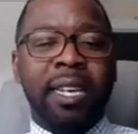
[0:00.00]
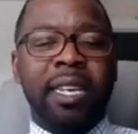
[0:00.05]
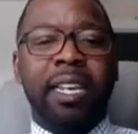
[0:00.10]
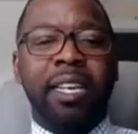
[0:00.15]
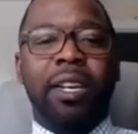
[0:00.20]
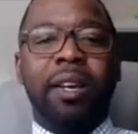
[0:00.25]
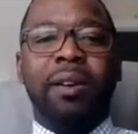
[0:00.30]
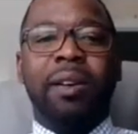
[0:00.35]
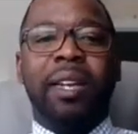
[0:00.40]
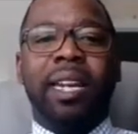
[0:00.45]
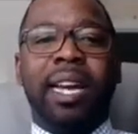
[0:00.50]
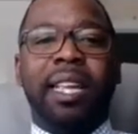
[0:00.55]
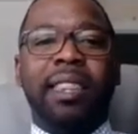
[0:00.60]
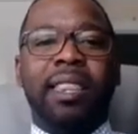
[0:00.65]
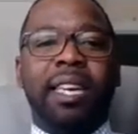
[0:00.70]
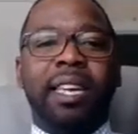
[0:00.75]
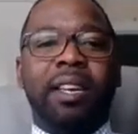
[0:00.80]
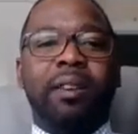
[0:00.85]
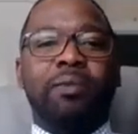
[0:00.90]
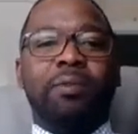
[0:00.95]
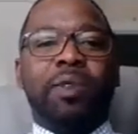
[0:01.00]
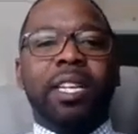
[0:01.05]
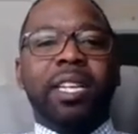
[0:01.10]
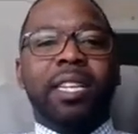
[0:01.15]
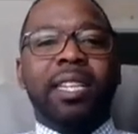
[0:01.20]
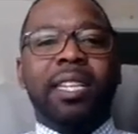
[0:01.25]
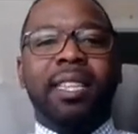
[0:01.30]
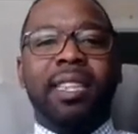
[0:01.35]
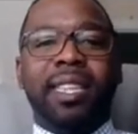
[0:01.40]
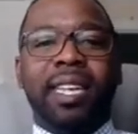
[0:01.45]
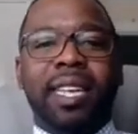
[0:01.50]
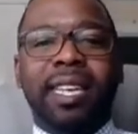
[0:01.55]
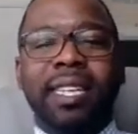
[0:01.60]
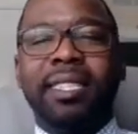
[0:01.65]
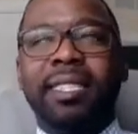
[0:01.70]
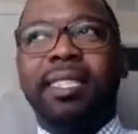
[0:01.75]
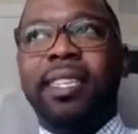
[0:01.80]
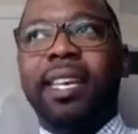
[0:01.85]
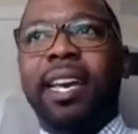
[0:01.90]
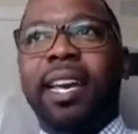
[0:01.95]
And I think one of the
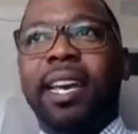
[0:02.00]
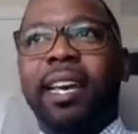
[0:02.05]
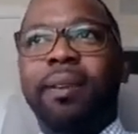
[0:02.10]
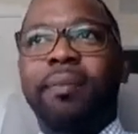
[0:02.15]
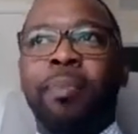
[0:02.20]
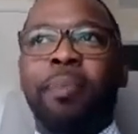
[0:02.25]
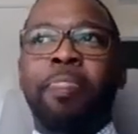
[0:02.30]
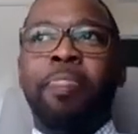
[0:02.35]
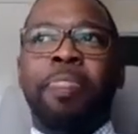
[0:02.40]
things that